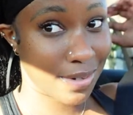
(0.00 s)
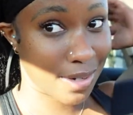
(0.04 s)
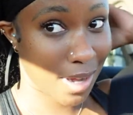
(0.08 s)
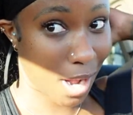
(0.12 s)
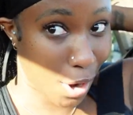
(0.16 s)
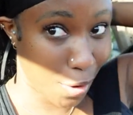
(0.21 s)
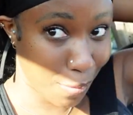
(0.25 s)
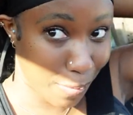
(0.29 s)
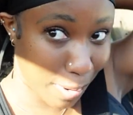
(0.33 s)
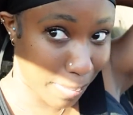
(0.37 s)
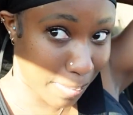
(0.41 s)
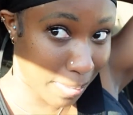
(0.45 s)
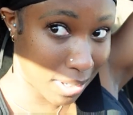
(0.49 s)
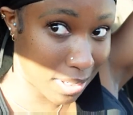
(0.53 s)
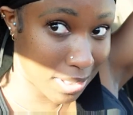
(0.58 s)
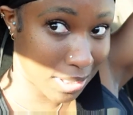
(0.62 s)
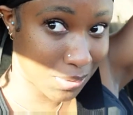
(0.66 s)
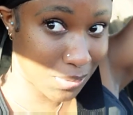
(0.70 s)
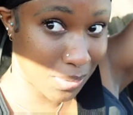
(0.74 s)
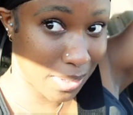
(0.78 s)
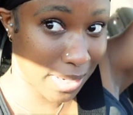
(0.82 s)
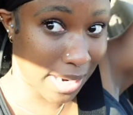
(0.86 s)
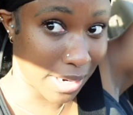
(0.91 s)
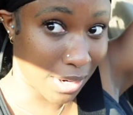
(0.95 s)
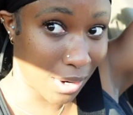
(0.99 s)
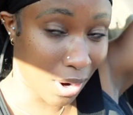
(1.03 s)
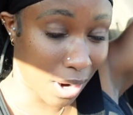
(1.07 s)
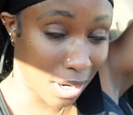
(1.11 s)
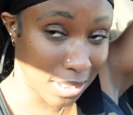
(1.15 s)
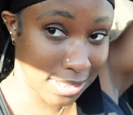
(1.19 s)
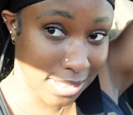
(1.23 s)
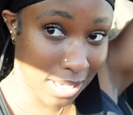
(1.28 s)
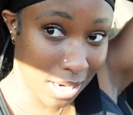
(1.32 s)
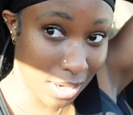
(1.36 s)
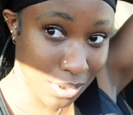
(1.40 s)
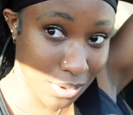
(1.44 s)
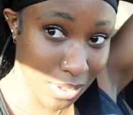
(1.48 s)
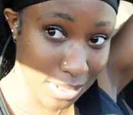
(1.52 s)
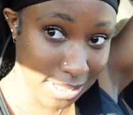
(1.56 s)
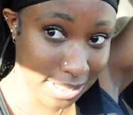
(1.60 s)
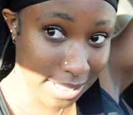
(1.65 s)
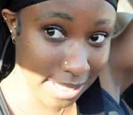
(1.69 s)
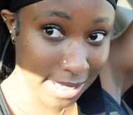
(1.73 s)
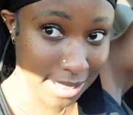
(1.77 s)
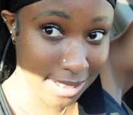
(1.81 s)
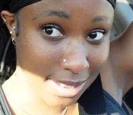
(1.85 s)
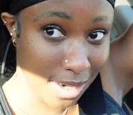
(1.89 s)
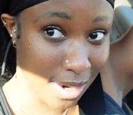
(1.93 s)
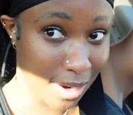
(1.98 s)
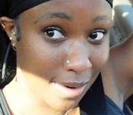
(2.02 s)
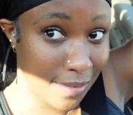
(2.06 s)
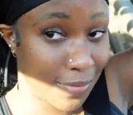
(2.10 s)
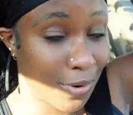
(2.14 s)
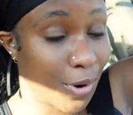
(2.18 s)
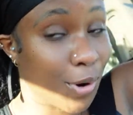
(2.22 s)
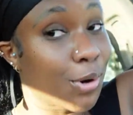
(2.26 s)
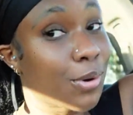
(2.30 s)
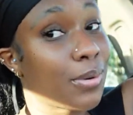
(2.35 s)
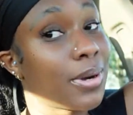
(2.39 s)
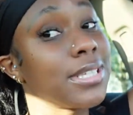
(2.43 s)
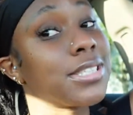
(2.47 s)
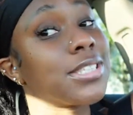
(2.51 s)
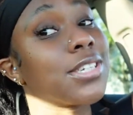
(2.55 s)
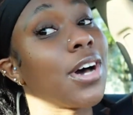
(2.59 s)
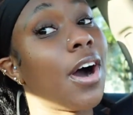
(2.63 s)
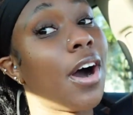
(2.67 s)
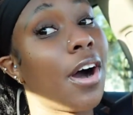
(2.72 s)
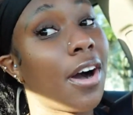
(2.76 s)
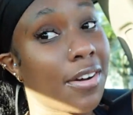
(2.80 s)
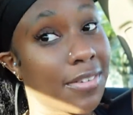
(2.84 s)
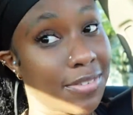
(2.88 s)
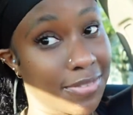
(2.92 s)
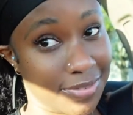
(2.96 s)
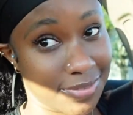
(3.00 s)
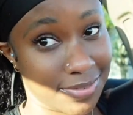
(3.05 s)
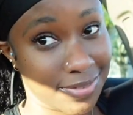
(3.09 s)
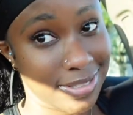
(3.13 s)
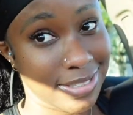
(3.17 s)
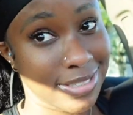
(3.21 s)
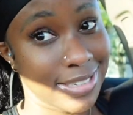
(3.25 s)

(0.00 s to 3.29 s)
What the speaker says: Y'all remember this wig and how I said I was going to take it off? Oh, it's off.